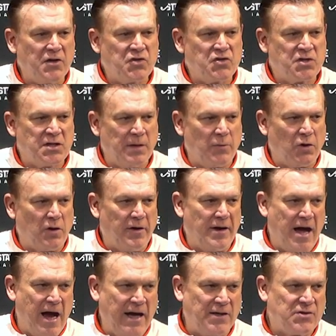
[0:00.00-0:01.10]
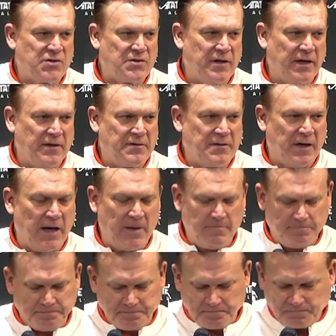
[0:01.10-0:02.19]
Tyson had tonight.
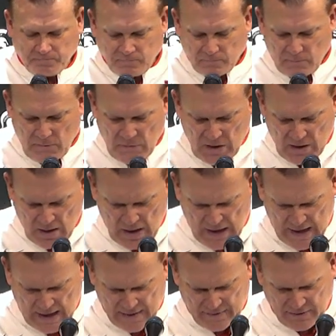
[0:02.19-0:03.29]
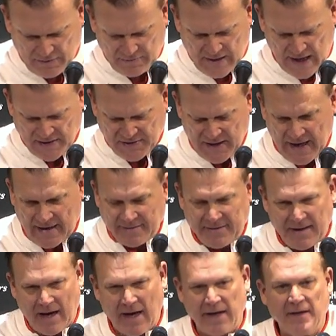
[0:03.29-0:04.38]
We forced hard twos.
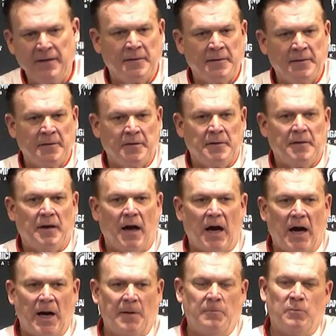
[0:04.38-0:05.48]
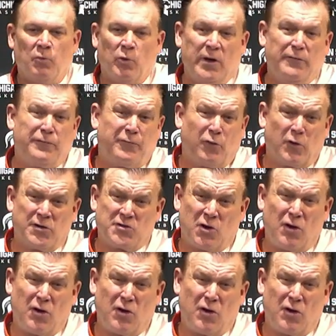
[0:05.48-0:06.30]
Those were hard twos other than the 1-3 he